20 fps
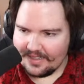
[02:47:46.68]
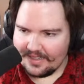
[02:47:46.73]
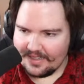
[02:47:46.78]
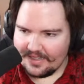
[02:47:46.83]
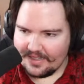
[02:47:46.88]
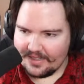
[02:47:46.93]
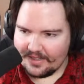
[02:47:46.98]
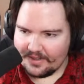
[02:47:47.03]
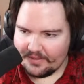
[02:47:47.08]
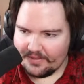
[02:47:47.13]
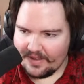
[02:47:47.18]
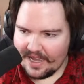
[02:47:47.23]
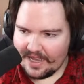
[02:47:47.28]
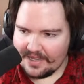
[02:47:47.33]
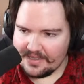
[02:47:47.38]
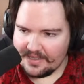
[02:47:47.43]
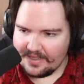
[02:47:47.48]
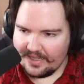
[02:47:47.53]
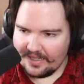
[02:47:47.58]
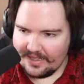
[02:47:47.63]
They're
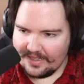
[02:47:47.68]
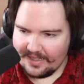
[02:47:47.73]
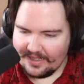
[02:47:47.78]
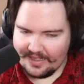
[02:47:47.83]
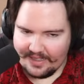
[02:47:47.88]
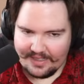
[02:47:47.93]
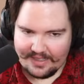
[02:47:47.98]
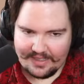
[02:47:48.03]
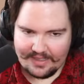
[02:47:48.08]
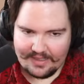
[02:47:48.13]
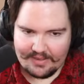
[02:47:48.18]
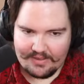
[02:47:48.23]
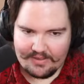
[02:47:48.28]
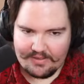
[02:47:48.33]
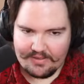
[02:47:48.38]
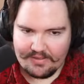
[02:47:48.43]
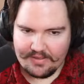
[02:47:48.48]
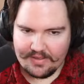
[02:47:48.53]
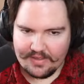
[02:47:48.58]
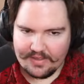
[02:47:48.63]
fascinating.
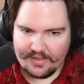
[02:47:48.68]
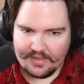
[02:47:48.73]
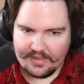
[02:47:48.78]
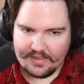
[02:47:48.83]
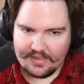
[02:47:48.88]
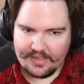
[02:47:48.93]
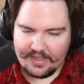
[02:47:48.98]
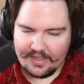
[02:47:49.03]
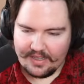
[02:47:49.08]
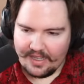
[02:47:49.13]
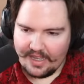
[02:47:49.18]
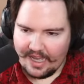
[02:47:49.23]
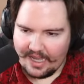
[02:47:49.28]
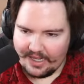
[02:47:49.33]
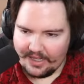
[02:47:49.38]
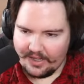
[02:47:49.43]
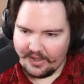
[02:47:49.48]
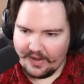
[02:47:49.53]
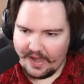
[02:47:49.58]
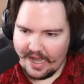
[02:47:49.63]
I don't
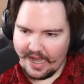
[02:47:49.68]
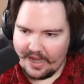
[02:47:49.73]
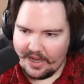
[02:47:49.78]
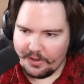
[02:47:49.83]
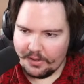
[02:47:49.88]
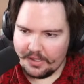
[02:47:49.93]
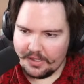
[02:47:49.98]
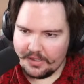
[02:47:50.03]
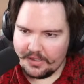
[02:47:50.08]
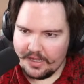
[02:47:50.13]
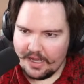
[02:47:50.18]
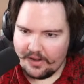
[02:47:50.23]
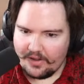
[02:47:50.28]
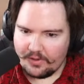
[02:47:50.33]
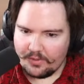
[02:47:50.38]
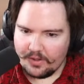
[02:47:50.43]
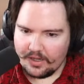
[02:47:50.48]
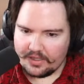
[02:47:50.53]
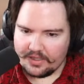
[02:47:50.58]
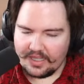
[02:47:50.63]
know how it
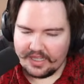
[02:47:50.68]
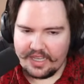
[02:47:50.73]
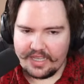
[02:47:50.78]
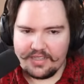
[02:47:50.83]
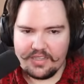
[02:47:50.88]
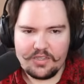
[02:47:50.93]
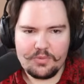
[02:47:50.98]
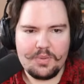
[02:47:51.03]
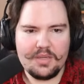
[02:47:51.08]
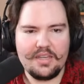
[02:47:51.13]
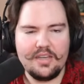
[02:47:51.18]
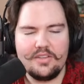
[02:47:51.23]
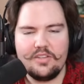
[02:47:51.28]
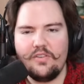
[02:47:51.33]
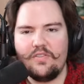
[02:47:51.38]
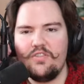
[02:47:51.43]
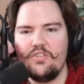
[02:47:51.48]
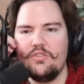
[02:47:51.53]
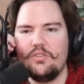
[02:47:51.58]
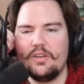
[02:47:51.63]
works. I guess it's because if
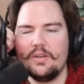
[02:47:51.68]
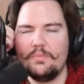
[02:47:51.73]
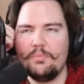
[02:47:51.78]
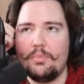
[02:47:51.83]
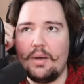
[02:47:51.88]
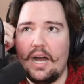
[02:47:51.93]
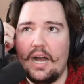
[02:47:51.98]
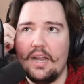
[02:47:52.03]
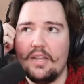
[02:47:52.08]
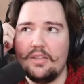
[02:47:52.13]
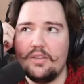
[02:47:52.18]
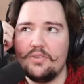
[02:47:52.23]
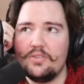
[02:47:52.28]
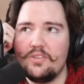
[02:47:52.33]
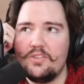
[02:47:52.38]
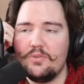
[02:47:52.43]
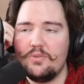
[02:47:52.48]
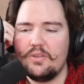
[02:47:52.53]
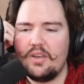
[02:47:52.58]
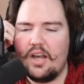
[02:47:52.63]
you combine those
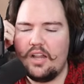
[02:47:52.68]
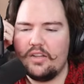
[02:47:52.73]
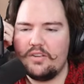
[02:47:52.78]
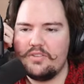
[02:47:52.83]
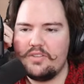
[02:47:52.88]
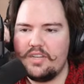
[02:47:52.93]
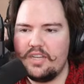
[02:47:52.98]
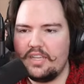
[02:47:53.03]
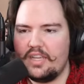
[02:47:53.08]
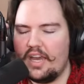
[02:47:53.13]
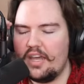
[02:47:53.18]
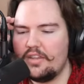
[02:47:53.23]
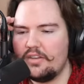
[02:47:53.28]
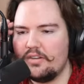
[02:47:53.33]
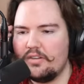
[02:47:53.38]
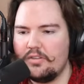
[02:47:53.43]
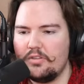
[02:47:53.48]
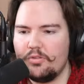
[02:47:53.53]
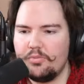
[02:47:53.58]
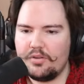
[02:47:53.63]
two colors together,
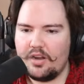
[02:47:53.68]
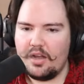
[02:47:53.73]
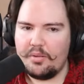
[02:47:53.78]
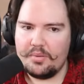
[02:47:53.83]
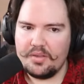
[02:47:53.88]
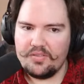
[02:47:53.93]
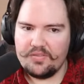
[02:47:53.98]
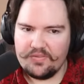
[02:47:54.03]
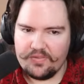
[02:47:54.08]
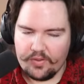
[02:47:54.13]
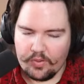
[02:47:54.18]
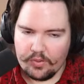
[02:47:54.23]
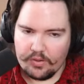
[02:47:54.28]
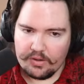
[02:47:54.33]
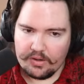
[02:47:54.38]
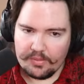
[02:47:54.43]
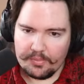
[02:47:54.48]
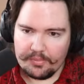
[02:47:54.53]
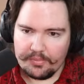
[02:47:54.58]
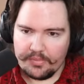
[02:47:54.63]
you probably
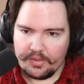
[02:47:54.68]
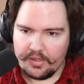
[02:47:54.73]
form